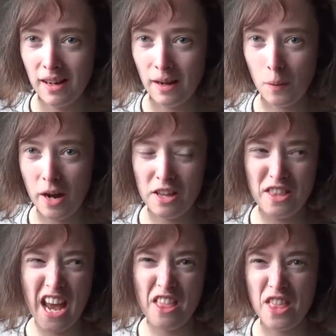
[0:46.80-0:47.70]
way
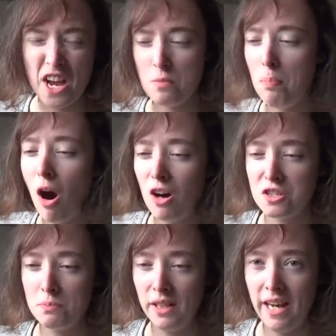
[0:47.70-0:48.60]
they could
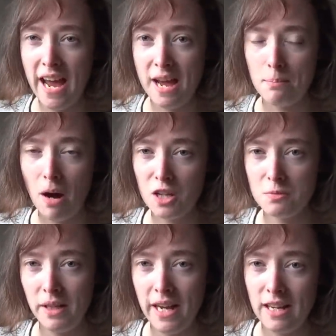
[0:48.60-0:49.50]

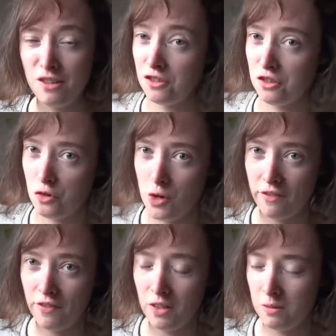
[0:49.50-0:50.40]
possibly end such a
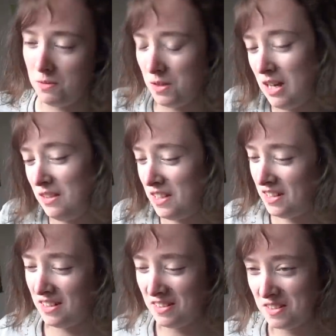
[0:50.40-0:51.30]
great film, and they
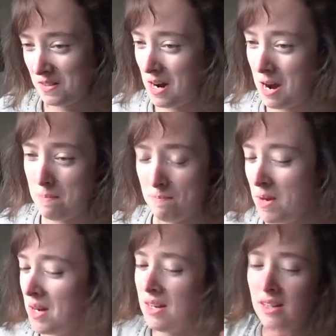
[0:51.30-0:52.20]
did it. So
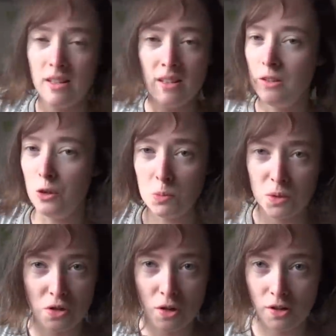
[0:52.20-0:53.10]
no
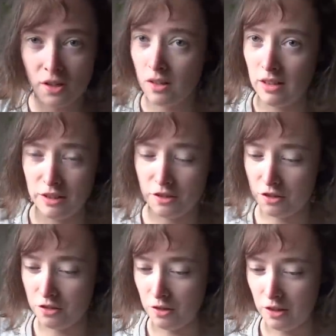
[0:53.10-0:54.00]
more talking, let's
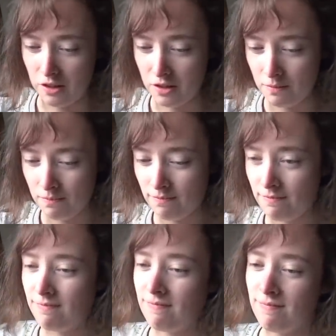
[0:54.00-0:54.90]
just do this.
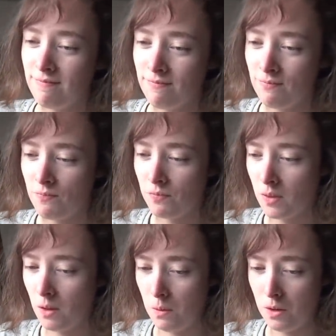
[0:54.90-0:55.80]

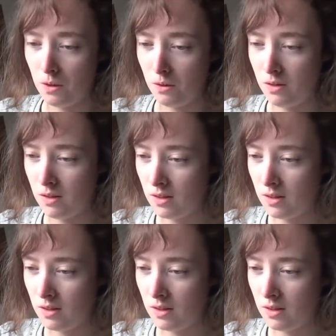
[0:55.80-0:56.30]
We go.